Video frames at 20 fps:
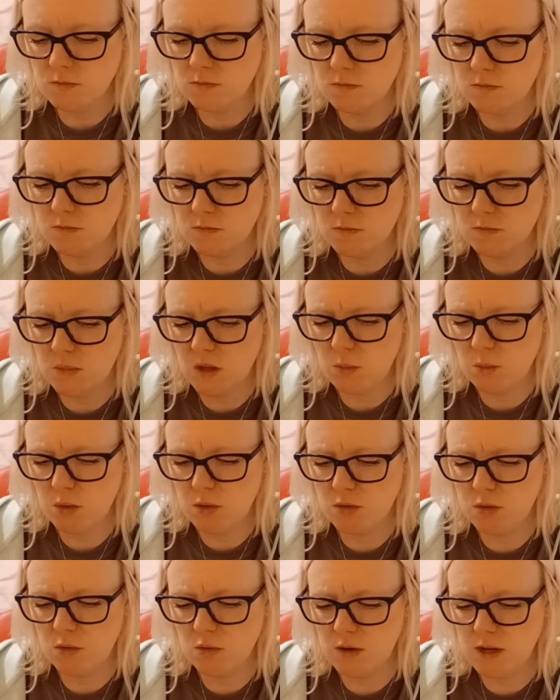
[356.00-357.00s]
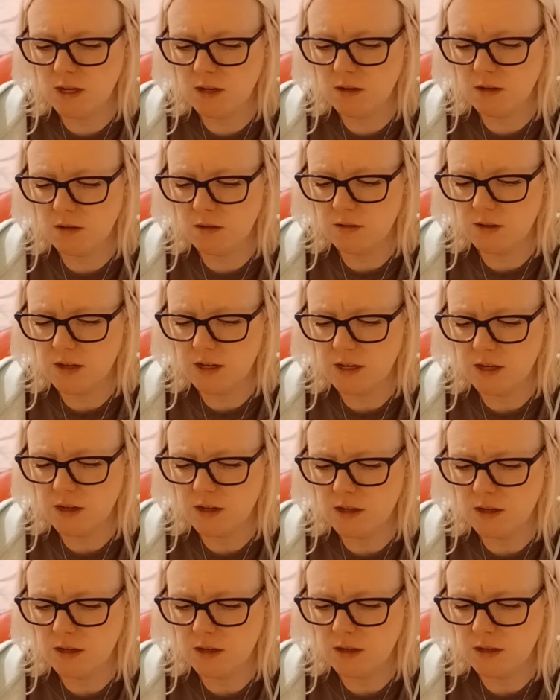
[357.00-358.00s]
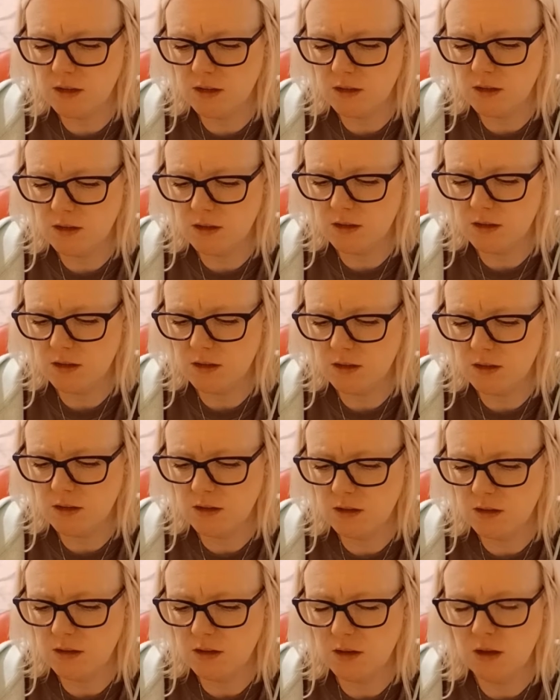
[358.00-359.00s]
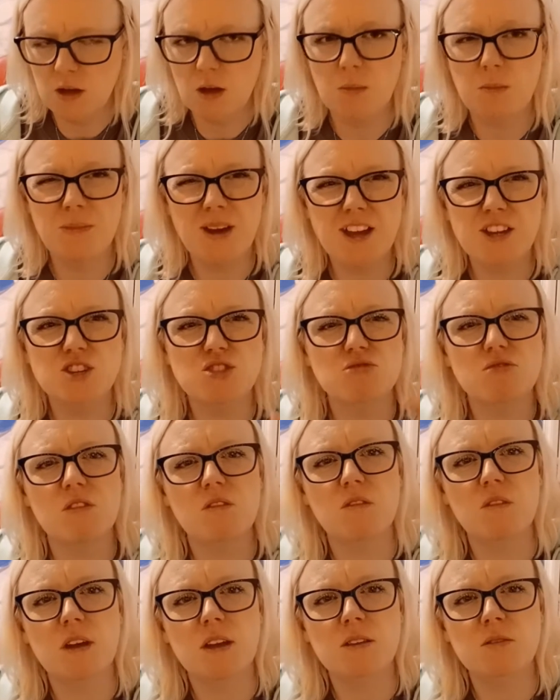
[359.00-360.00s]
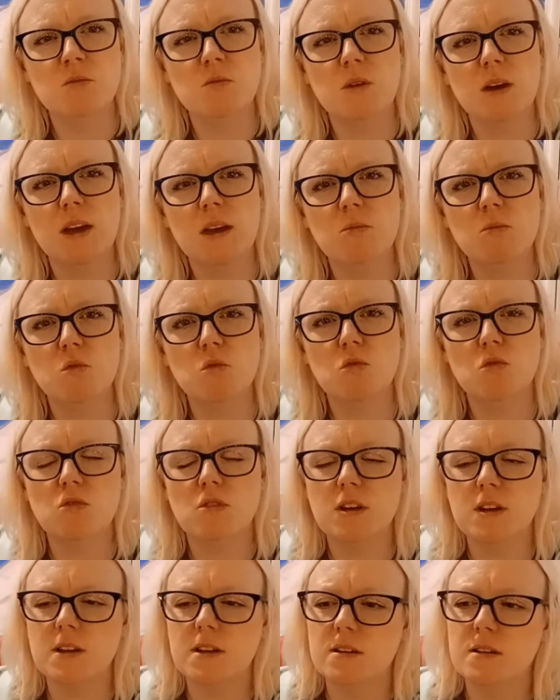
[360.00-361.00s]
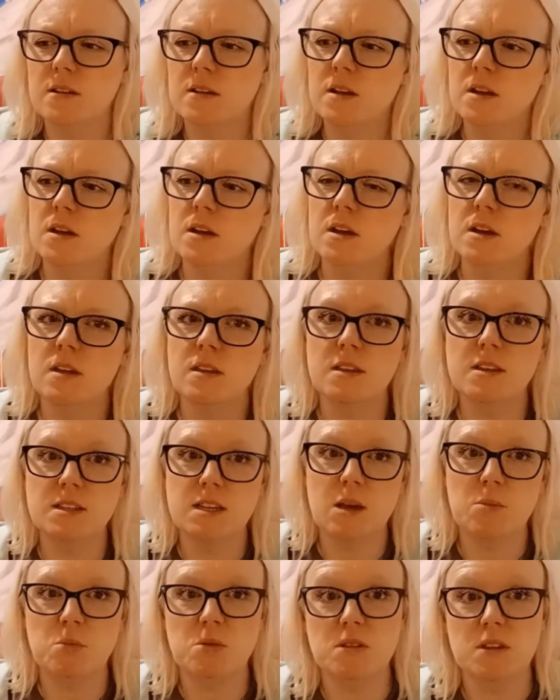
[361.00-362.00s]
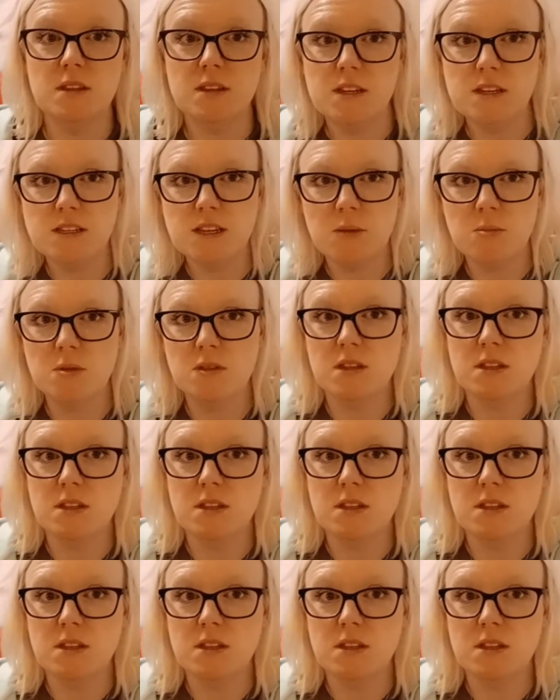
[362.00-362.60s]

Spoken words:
But not in a like a major event way, more in a this happened, then this happened,